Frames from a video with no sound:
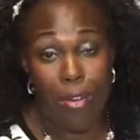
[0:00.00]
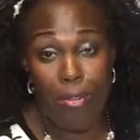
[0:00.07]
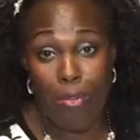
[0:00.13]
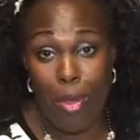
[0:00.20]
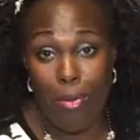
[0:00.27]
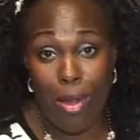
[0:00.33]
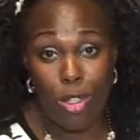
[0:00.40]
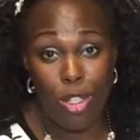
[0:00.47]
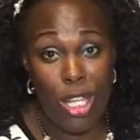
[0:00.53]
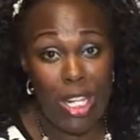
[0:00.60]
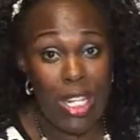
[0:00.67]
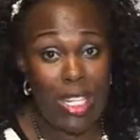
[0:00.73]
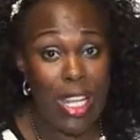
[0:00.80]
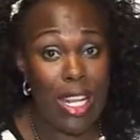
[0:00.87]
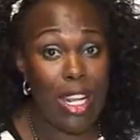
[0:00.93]
female
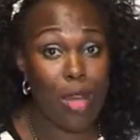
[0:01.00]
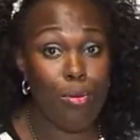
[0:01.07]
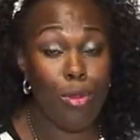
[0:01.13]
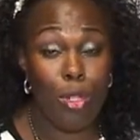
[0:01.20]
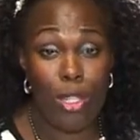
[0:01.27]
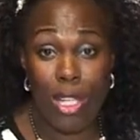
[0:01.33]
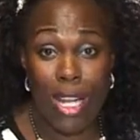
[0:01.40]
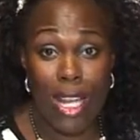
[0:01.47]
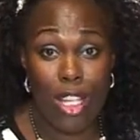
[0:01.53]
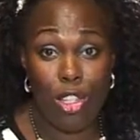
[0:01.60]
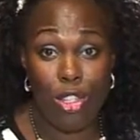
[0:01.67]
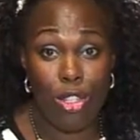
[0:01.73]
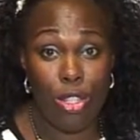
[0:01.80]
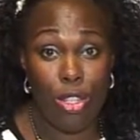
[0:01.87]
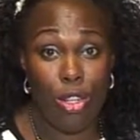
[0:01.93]
genitalia
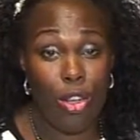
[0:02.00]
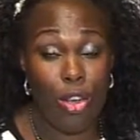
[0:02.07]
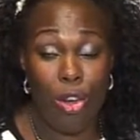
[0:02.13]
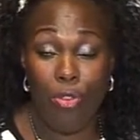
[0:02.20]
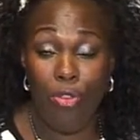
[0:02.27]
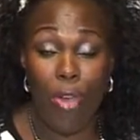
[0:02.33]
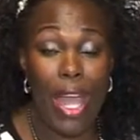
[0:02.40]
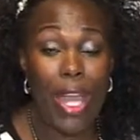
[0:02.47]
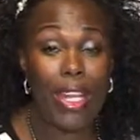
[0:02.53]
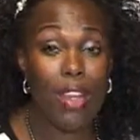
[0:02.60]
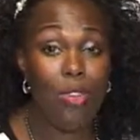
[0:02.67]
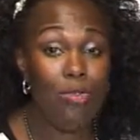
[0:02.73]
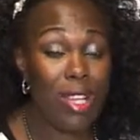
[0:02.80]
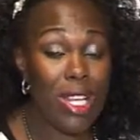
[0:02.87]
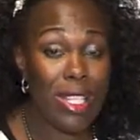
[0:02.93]
mutilation, or for
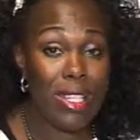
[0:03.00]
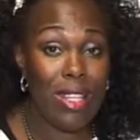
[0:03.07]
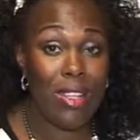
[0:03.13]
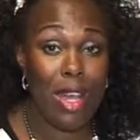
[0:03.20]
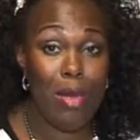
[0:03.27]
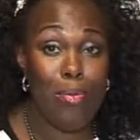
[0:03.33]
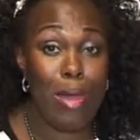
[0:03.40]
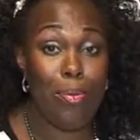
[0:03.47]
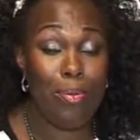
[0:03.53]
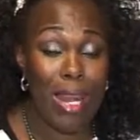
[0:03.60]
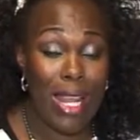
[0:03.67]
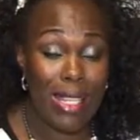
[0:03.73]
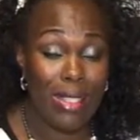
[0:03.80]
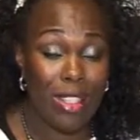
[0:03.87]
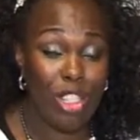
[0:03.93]
any reason that may
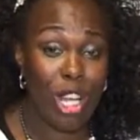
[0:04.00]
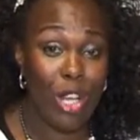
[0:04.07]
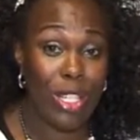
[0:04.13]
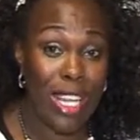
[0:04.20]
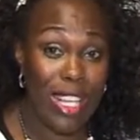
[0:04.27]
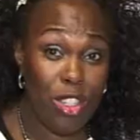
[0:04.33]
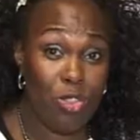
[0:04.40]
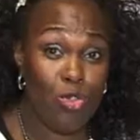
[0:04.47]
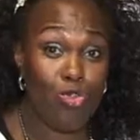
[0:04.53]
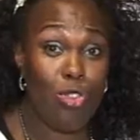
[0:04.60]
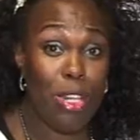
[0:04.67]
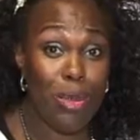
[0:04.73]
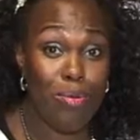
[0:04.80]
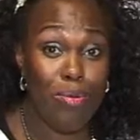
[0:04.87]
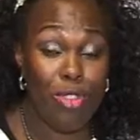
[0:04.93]
place the child at
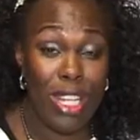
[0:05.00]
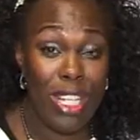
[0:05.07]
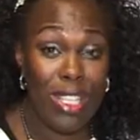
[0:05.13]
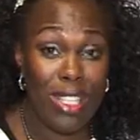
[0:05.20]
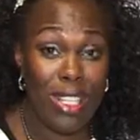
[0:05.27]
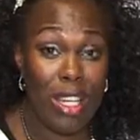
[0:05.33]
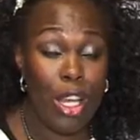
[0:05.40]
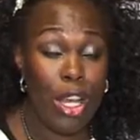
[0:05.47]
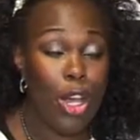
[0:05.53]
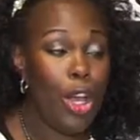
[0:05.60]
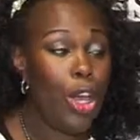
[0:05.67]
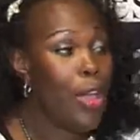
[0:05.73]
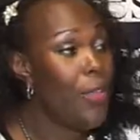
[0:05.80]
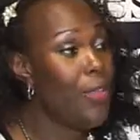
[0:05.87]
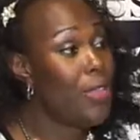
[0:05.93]
extreme risk.
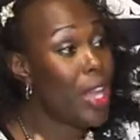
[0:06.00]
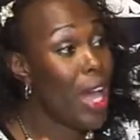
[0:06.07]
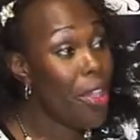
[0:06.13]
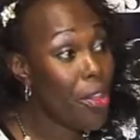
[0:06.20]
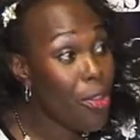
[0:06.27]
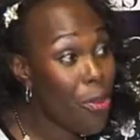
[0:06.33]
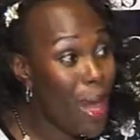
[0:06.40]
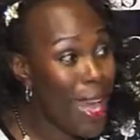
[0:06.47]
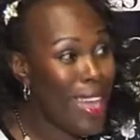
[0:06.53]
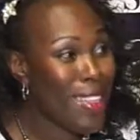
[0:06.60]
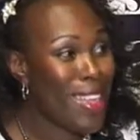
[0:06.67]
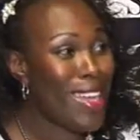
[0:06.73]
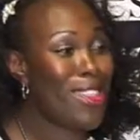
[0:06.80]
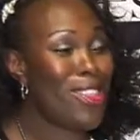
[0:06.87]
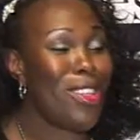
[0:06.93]
The other way
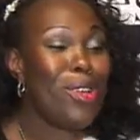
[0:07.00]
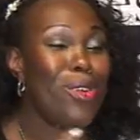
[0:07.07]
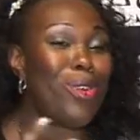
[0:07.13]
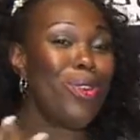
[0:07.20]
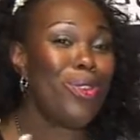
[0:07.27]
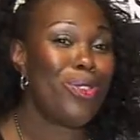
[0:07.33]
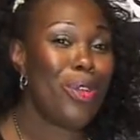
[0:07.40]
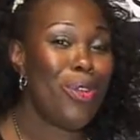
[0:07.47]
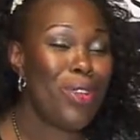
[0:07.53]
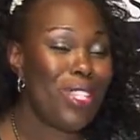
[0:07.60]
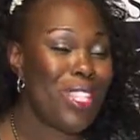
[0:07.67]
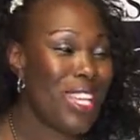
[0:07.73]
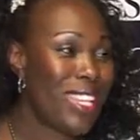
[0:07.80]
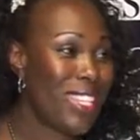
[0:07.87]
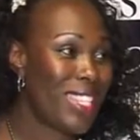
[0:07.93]
that the local
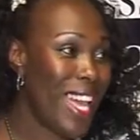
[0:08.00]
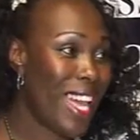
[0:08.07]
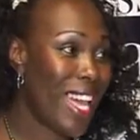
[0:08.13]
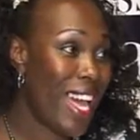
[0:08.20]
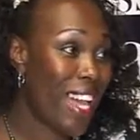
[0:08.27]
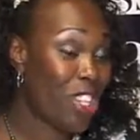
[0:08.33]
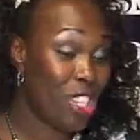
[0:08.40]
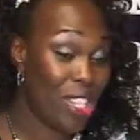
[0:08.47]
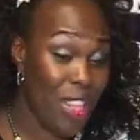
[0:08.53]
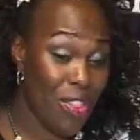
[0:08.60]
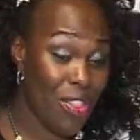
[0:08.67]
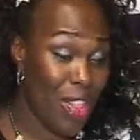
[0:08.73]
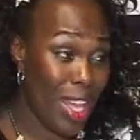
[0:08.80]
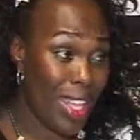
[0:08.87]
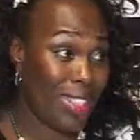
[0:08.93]
authority could take action
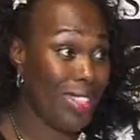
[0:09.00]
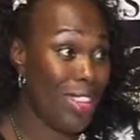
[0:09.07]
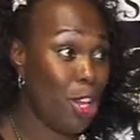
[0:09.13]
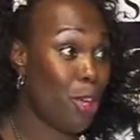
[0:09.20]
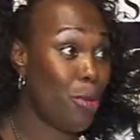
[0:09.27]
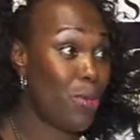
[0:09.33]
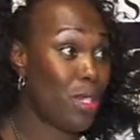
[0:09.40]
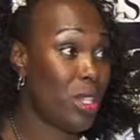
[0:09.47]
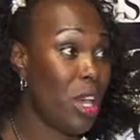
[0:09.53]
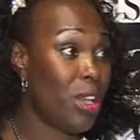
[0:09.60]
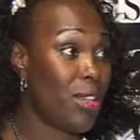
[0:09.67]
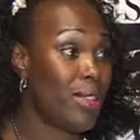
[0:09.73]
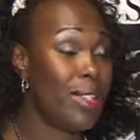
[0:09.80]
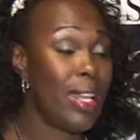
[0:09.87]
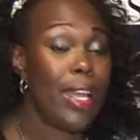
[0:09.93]
in that
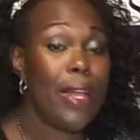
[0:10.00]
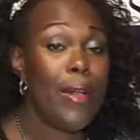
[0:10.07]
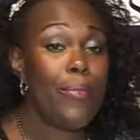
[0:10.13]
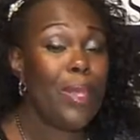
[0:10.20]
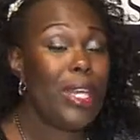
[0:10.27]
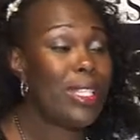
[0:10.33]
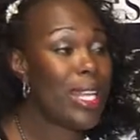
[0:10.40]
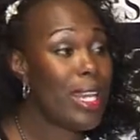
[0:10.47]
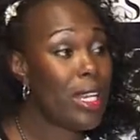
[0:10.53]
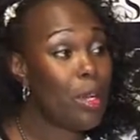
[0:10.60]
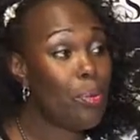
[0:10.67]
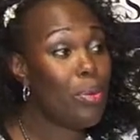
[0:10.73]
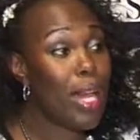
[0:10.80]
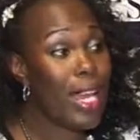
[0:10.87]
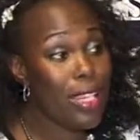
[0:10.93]
circumstance is they can
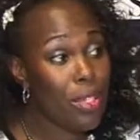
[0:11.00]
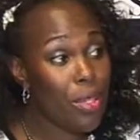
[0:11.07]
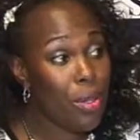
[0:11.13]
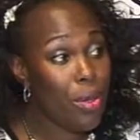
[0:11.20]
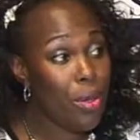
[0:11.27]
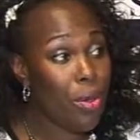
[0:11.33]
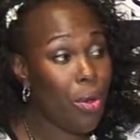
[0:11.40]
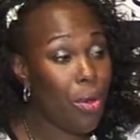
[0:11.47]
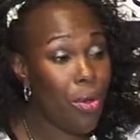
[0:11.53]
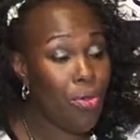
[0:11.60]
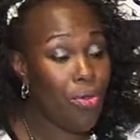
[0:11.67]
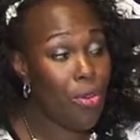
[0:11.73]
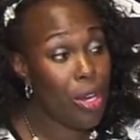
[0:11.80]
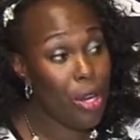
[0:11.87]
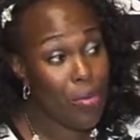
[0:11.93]
apply to court
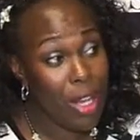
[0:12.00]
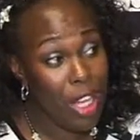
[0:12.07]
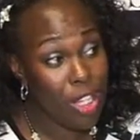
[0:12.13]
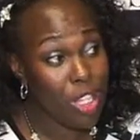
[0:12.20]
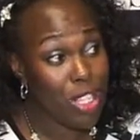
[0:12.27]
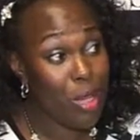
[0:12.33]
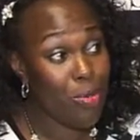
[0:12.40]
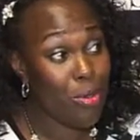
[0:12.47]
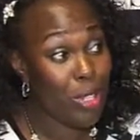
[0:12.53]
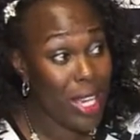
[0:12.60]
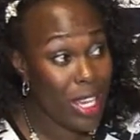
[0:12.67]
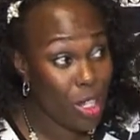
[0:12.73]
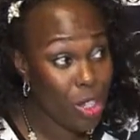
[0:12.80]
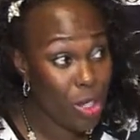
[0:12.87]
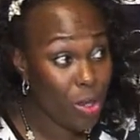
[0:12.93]
for an emergency
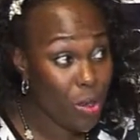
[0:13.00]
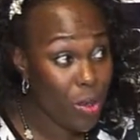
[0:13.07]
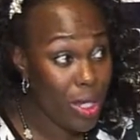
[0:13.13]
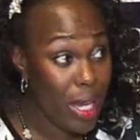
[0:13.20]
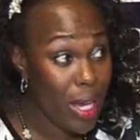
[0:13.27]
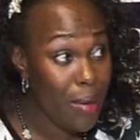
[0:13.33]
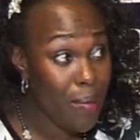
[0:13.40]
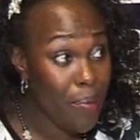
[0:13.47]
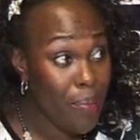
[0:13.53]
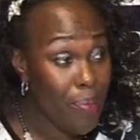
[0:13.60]
protection order,